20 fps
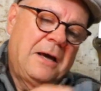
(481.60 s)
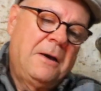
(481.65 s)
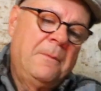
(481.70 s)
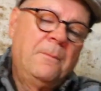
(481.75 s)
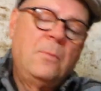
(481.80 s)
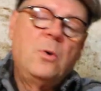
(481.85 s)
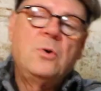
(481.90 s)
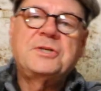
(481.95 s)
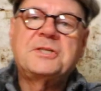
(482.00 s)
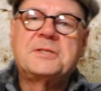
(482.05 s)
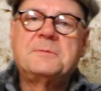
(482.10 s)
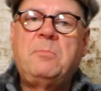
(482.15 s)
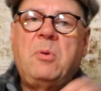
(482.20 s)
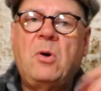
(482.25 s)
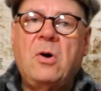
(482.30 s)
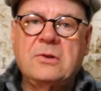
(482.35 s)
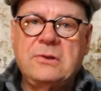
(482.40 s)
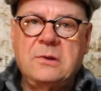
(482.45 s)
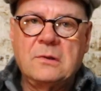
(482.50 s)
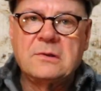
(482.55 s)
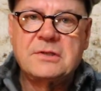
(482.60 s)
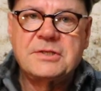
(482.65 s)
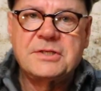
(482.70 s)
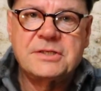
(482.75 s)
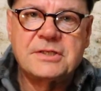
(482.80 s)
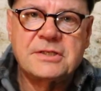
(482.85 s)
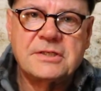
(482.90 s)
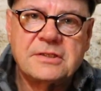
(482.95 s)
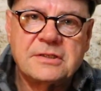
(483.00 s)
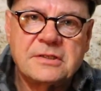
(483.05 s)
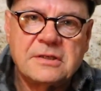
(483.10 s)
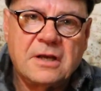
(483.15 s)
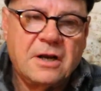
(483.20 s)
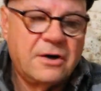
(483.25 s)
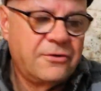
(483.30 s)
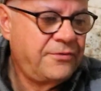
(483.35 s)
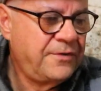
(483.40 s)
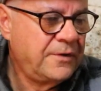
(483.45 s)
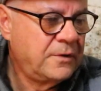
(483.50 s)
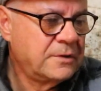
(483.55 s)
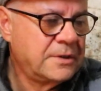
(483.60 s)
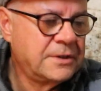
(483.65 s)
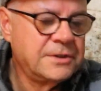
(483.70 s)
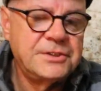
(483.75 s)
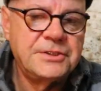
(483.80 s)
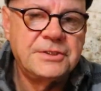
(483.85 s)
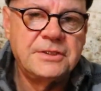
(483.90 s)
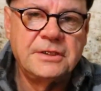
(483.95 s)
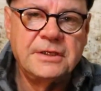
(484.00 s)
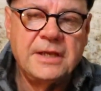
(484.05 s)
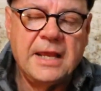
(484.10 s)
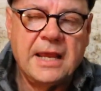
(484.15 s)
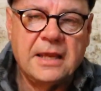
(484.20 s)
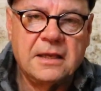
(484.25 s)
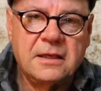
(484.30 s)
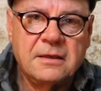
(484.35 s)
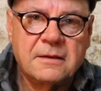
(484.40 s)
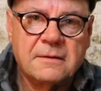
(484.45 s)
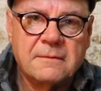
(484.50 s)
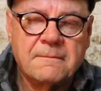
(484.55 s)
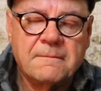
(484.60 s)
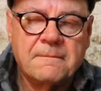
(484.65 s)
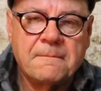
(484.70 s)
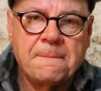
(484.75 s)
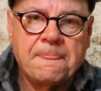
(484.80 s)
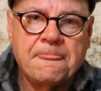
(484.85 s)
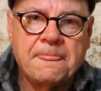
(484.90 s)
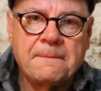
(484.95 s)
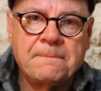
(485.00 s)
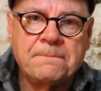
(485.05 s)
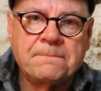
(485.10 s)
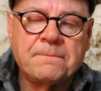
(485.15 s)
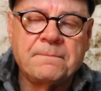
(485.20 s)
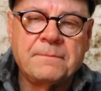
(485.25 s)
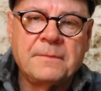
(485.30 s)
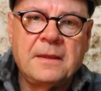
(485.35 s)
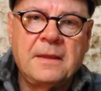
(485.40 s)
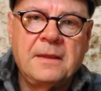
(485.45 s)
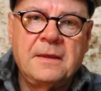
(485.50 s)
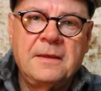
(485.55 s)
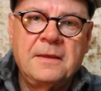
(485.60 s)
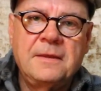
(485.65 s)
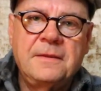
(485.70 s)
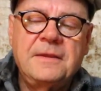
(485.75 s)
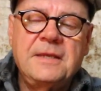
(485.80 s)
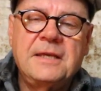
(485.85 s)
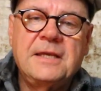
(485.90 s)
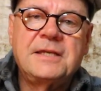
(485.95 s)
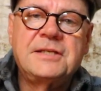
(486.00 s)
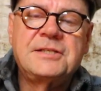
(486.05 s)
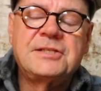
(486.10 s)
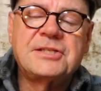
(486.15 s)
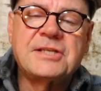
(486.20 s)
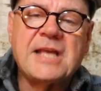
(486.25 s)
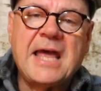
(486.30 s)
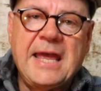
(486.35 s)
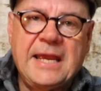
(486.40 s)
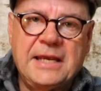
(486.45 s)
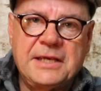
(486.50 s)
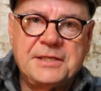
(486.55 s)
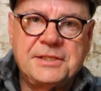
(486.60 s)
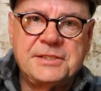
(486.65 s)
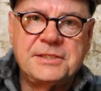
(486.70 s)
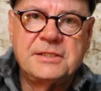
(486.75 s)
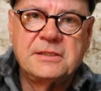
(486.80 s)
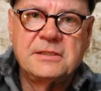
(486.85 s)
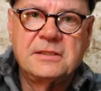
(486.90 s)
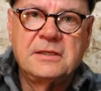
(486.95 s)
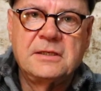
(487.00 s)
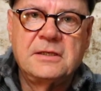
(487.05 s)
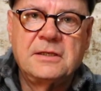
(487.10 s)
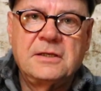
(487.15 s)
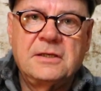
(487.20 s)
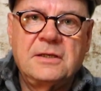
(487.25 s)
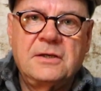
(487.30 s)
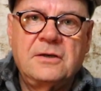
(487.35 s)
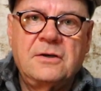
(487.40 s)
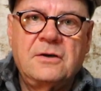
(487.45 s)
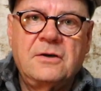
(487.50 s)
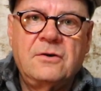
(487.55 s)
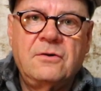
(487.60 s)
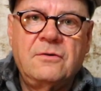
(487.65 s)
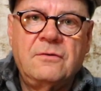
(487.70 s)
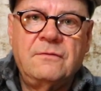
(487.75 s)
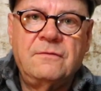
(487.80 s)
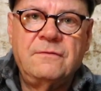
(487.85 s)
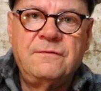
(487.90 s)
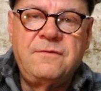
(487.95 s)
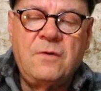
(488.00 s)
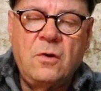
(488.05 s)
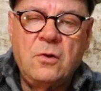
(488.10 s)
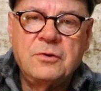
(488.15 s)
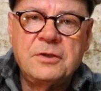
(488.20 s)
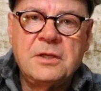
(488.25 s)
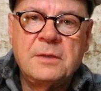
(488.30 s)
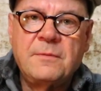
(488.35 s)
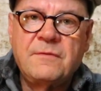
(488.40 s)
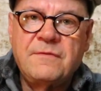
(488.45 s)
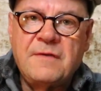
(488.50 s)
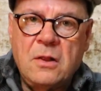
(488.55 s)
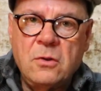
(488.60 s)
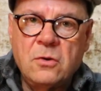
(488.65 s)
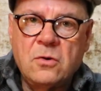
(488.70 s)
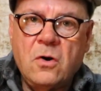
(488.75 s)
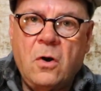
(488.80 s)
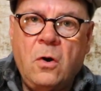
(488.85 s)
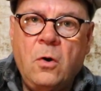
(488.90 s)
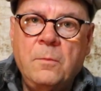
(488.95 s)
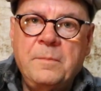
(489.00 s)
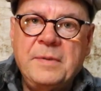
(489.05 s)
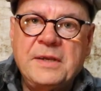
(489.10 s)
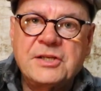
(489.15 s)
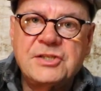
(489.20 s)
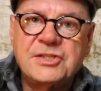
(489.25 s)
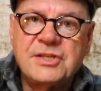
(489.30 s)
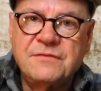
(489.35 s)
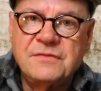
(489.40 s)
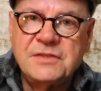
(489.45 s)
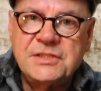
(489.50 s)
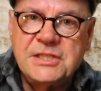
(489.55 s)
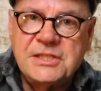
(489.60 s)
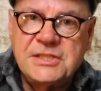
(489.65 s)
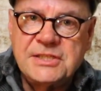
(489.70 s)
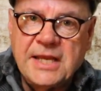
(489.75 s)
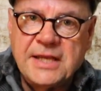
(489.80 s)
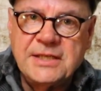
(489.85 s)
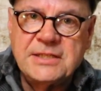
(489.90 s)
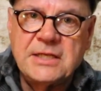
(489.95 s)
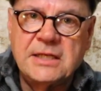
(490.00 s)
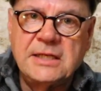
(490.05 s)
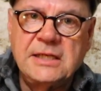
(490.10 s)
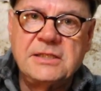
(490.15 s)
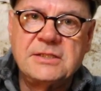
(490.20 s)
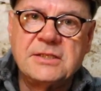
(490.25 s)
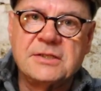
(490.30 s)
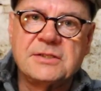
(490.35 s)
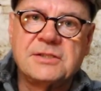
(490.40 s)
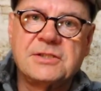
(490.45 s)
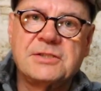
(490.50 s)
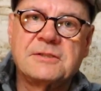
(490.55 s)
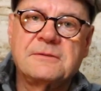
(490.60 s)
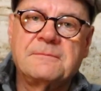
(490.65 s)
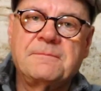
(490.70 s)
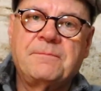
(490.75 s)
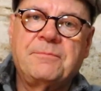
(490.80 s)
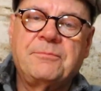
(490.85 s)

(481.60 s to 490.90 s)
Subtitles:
Most bottles are filled into the neck. The exact volume of alcohol being 70 centilitres